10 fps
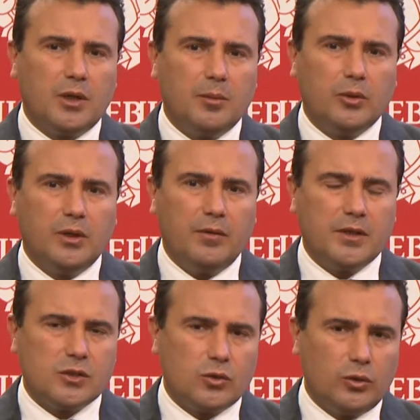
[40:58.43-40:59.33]
We
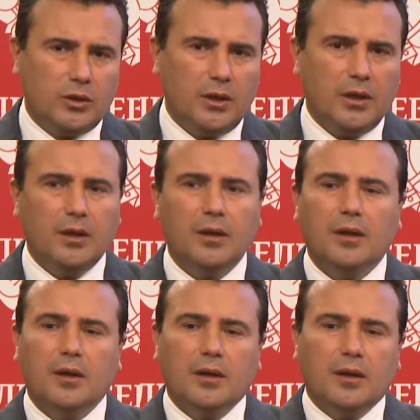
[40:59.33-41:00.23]
have
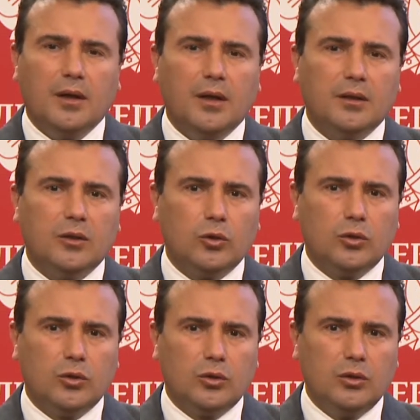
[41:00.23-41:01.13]

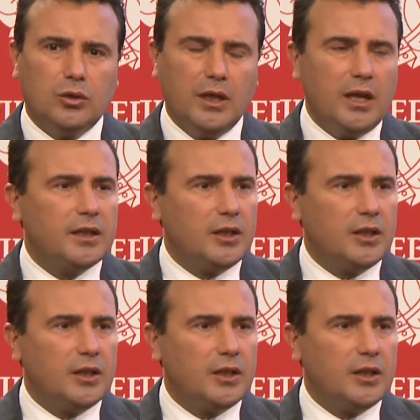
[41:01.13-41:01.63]
a need